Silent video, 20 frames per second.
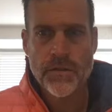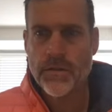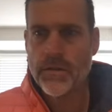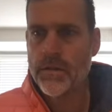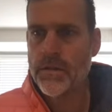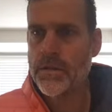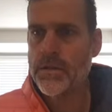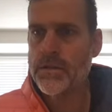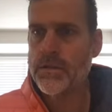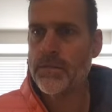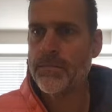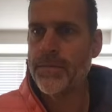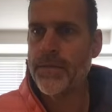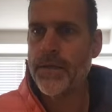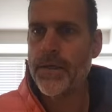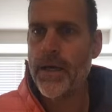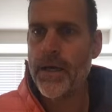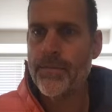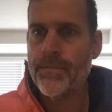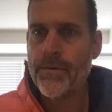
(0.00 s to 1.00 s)
This should
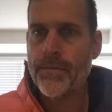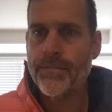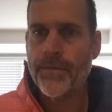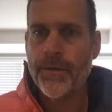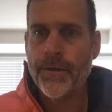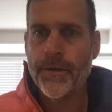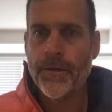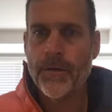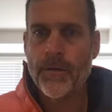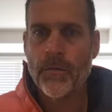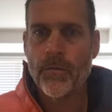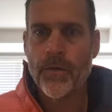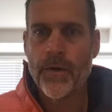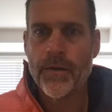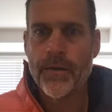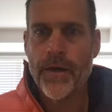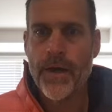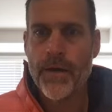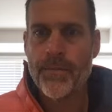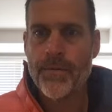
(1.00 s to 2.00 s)
be Hyper-B or one
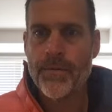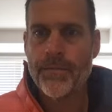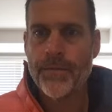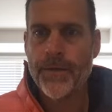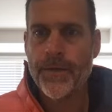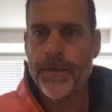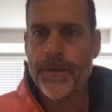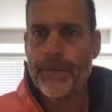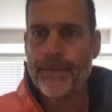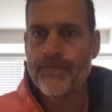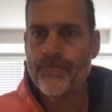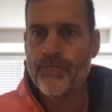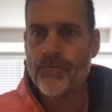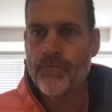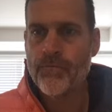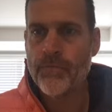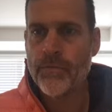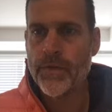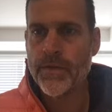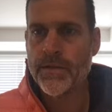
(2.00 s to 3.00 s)
of the Hyper-B.
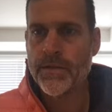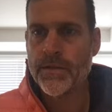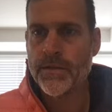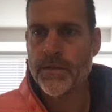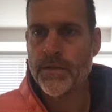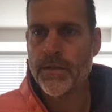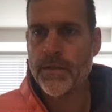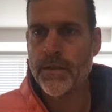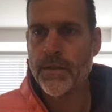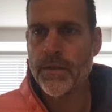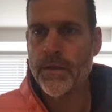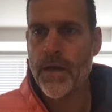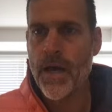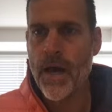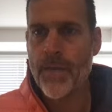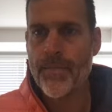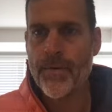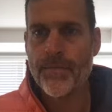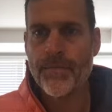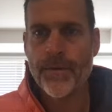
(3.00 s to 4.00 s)
This is the
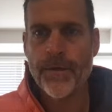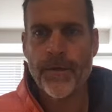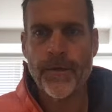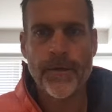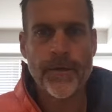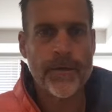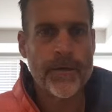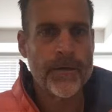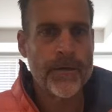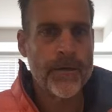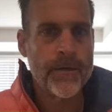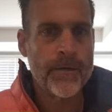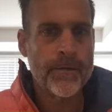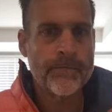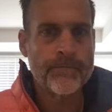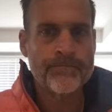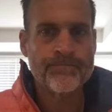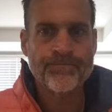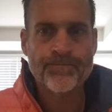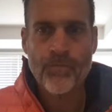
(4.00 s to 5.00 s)
Hyper-B
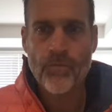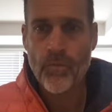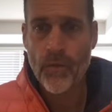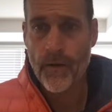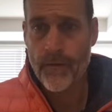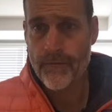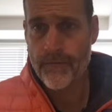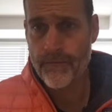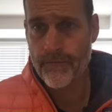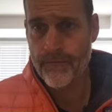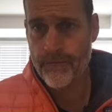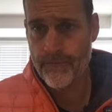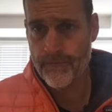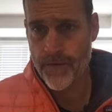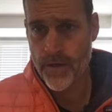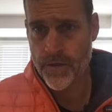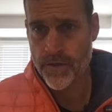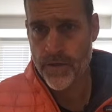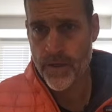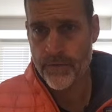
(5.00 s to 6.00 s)

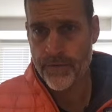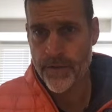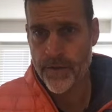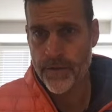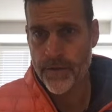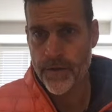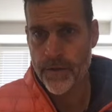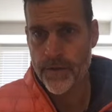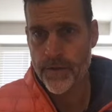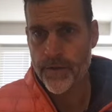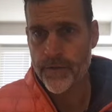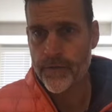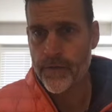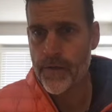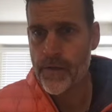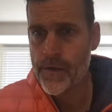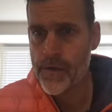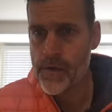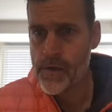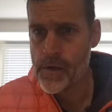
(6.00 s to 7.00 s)
Fardriver. Here it is.
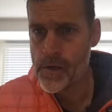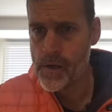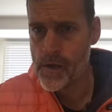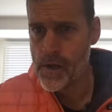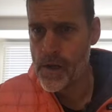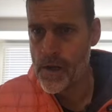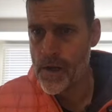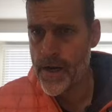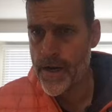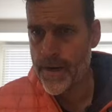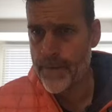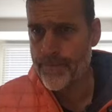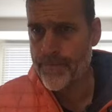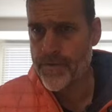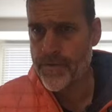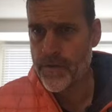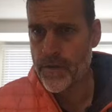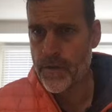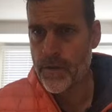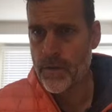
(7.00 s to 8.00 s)
All right,
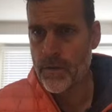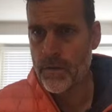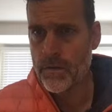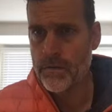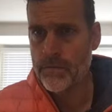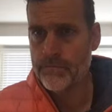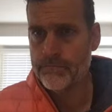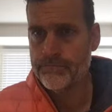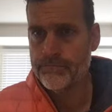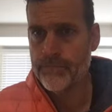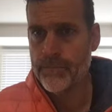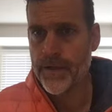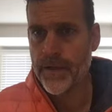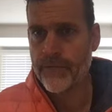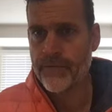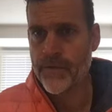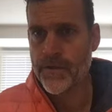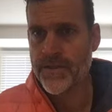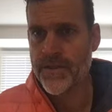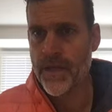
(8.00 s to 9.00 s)
so like
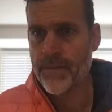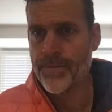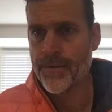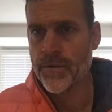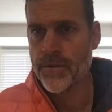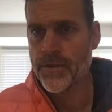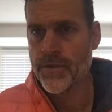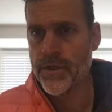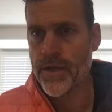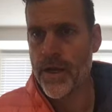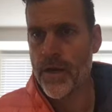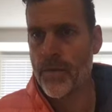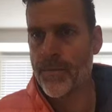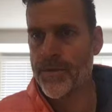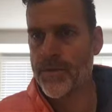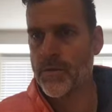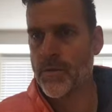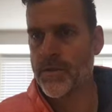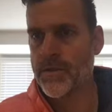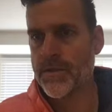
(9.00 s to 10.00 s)
for example, should I
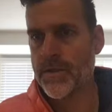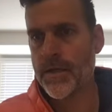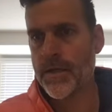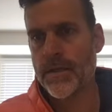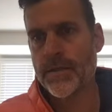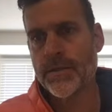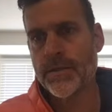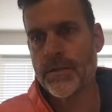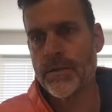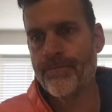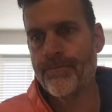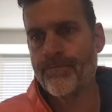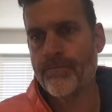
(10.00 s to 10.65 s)
open source this?